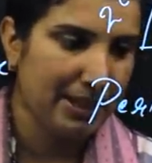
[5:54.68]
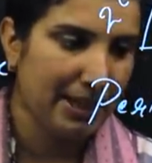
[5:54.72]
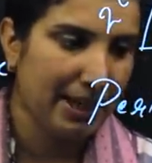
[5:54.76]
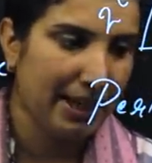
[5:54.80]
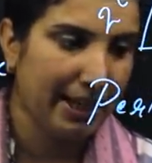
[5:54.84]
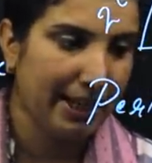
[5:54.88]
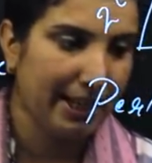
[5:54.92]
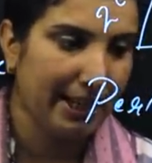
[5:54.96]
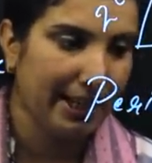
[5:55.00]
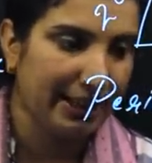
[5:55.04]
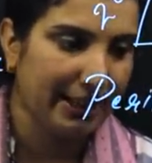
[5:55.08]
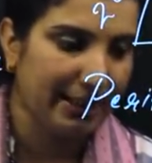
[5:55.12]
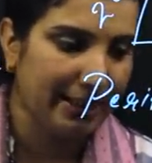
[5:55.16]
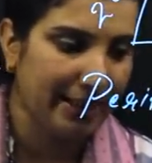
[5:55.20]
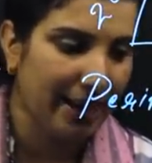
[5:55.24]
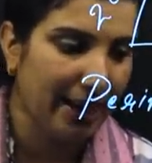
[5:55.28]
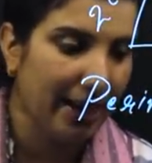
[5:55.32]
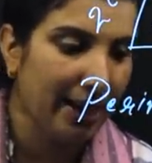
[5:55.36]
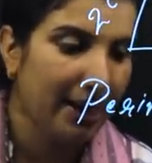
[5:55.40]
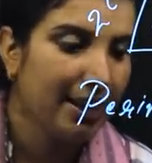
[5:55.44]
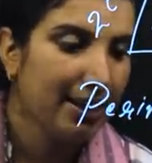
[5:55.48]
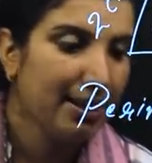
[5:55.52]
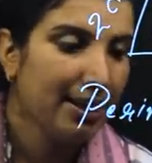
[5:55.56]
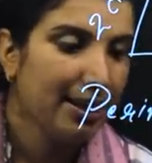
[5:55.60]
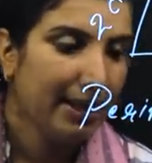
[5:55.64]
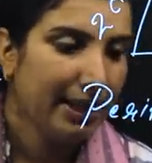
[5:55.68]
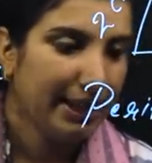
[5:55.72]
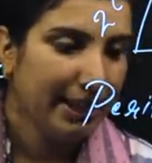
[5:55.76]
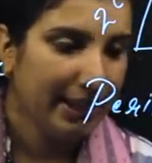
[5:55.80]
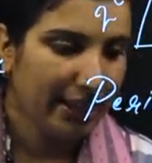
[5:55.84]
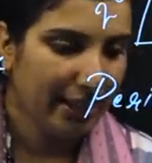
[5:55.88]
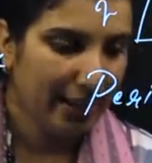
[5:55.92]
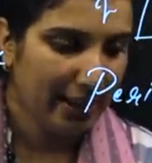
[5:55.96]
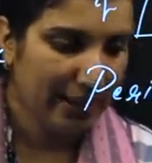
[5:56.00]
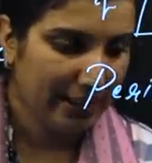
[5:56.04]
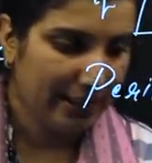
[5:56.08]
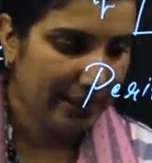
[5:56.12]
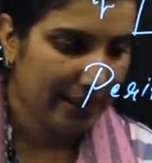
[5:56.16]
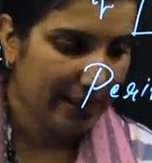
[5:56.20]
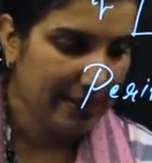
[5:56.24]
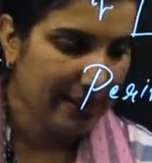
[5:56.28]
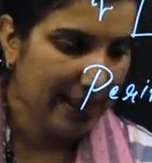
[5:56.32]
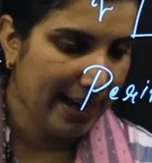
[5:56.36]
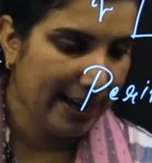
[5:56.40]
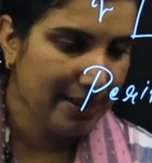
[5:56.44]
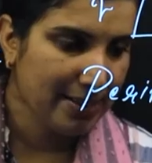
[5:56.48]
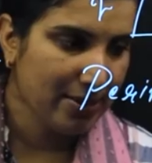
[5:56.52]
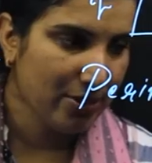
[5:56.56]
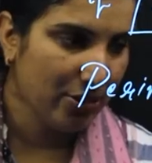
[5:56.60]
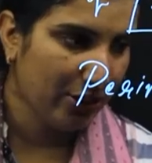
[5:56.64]
How many
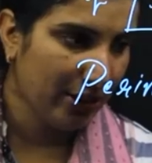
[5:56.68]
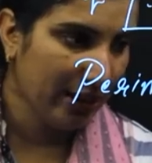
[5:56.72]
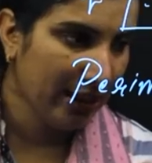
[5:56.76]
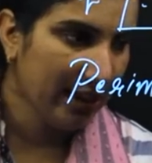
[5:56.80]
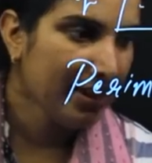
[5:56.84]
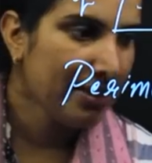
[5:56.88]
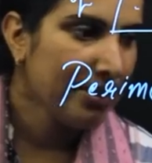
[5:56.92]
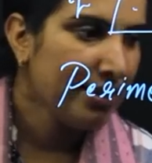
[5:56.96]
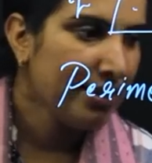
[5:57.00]
sides are?